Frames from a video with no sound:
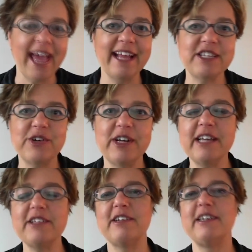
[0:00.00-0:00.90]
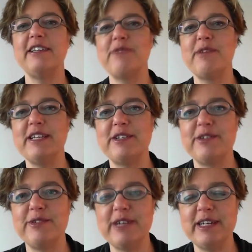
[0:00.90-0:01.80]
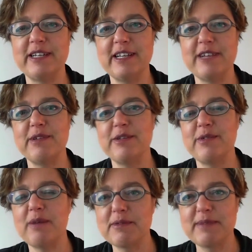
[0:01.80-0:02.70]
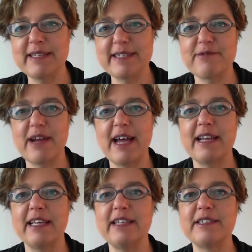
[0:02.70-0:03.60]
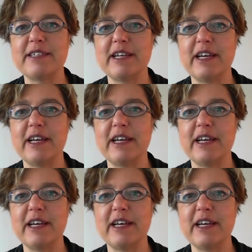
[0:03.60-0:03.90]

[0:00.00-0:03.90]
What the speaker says: and so another way to do it, another way to optimize the RAN is